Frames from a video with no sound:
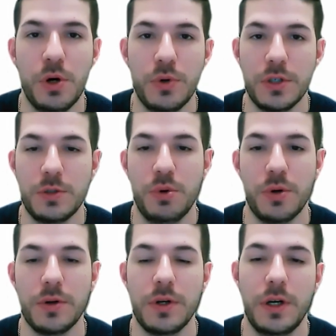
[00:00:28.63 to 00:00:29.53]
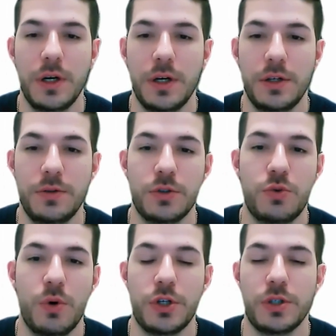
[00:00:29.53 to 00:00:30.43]
bonus part to
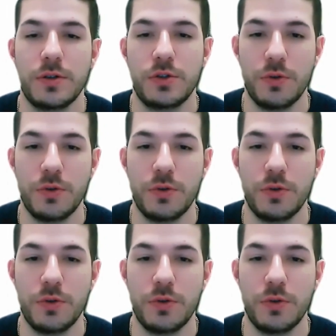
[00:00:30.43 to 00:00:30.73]
this question.